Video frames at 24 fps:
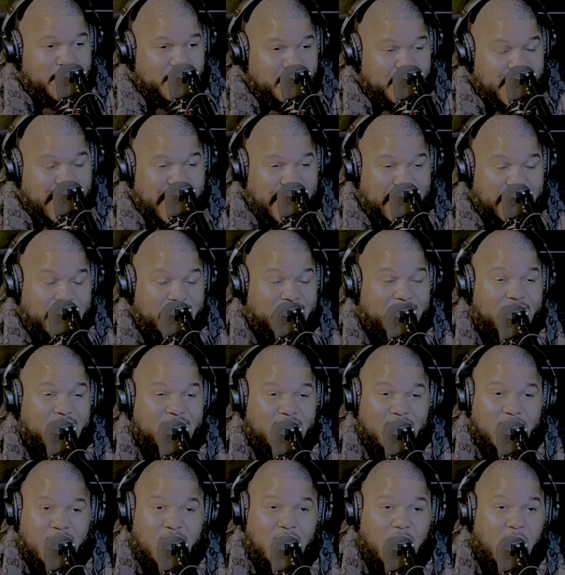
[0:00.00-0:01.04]
Vegas
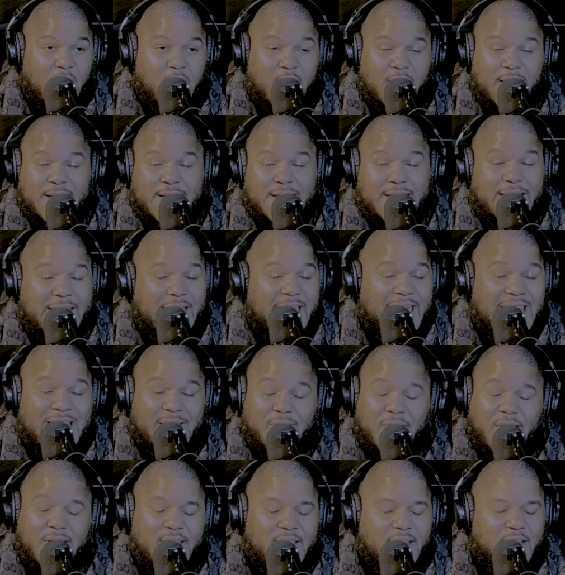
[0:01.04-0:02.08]
on
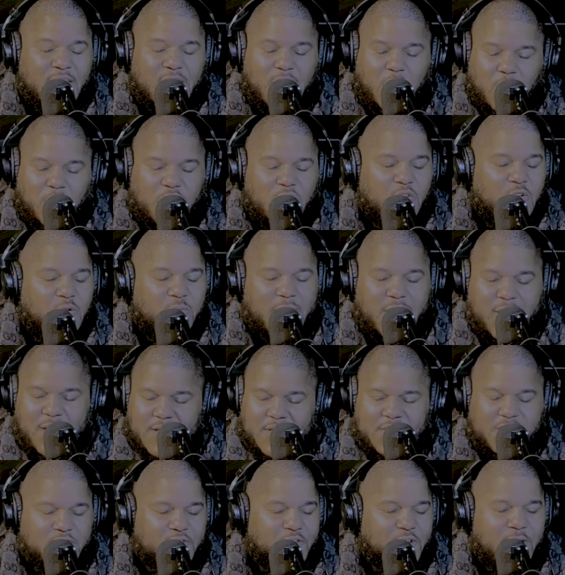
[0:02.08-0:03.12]
everything: YouTube,
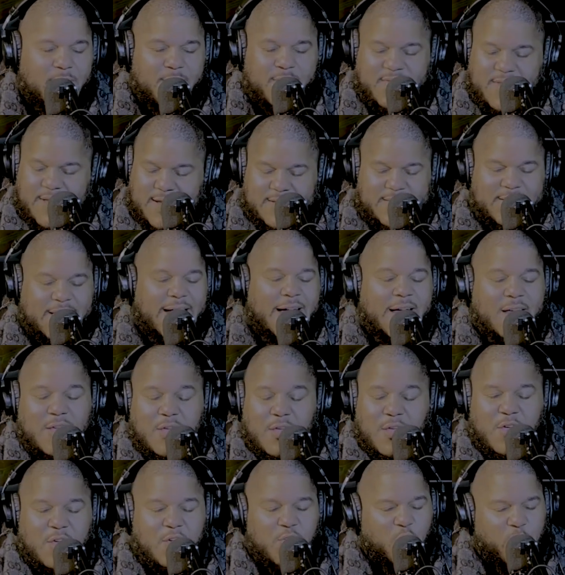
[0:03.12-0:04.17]
Instagram, TikTok,
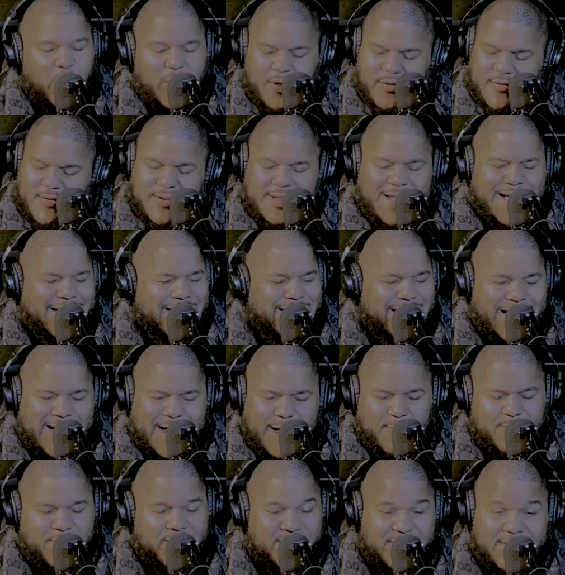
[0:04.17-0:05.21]

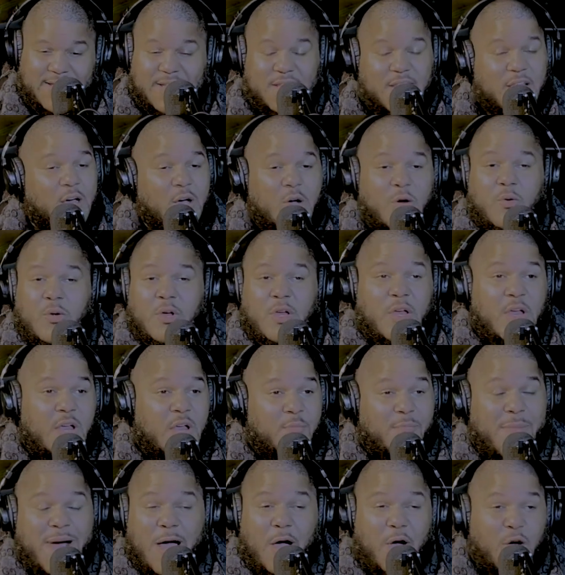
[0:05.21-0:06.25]
Realtor.com, Zillow,
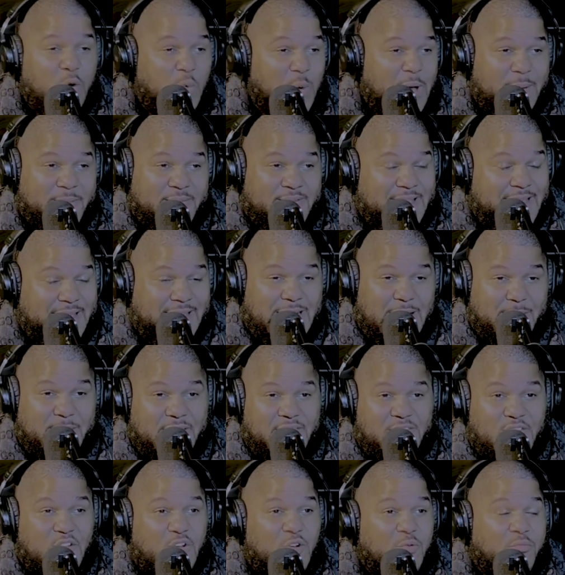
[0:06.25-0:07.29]
my own website coming
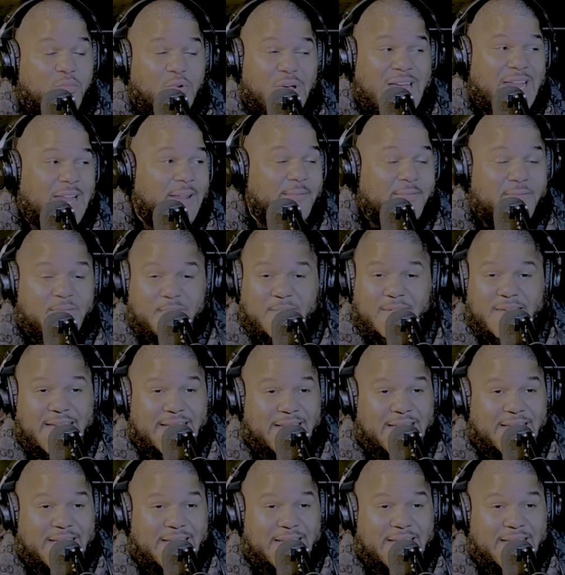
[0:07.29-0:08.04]
soon. Brandon from Vegas.